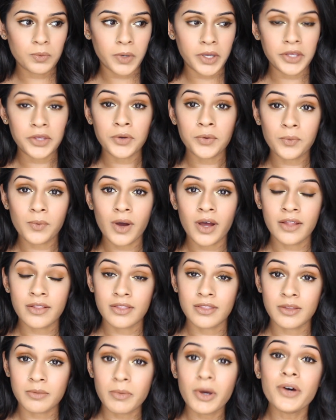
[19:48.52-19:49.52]
what you
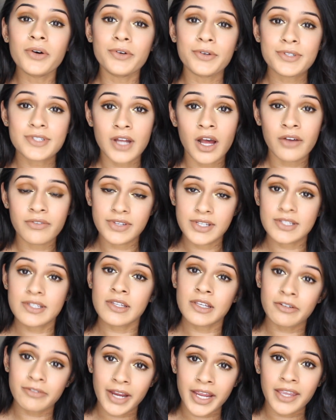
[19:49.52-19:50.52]
want the most,
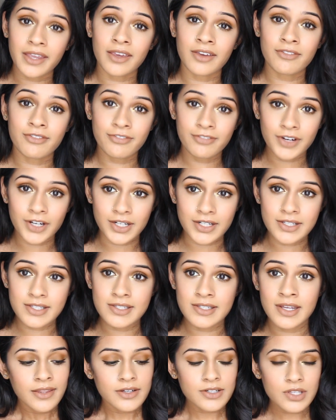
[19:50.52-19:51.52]
obviously rank it
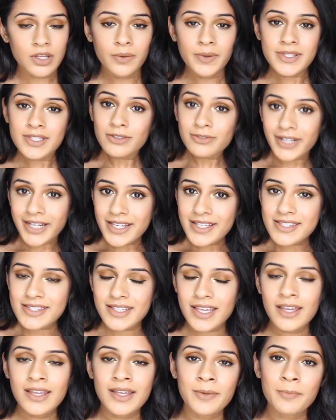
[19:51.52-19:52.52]
first. There's always a
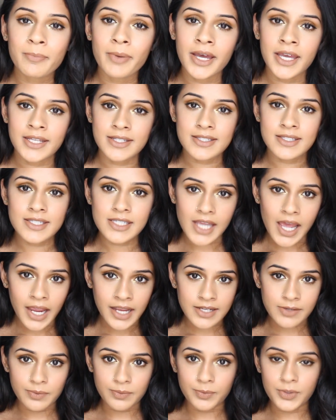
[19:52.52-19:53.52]
risk, but
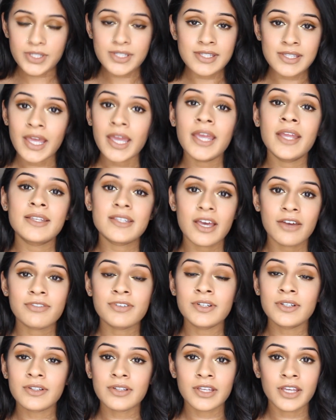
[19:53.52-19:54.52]
I would say
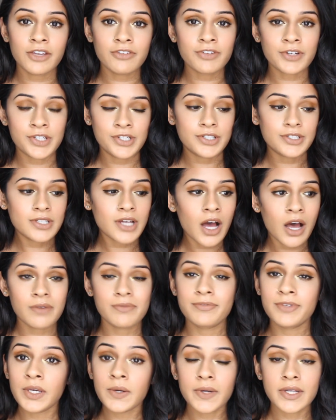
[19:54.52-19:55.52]
definitely for your
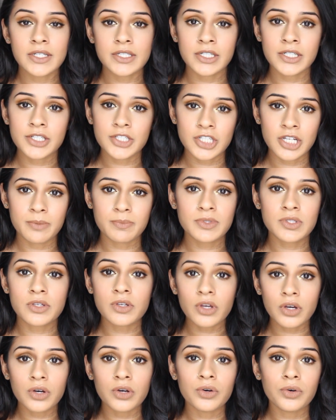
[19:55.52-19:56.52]
top few
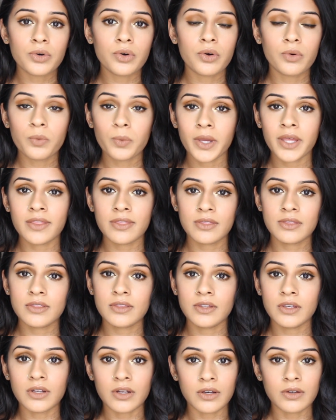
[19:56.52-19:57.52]
internships, go with,
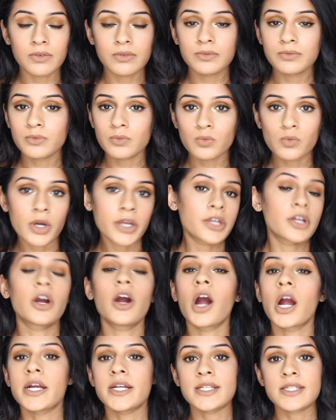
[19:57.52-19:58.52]
you know, what your
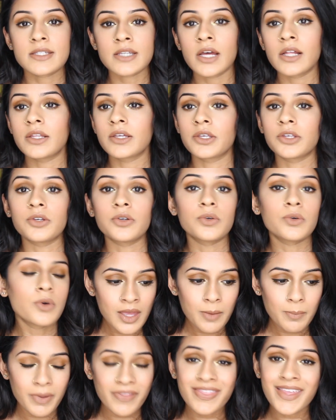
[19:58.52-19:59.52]
heart is telling you.
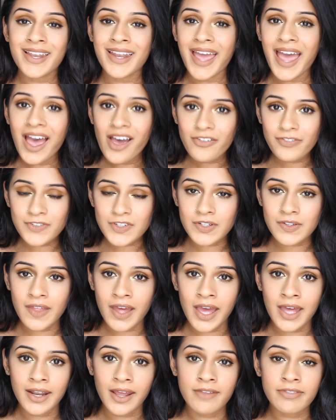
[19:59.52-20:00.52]
But then after
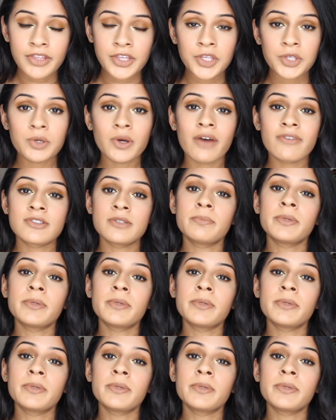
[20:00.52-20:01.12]
that, I think you have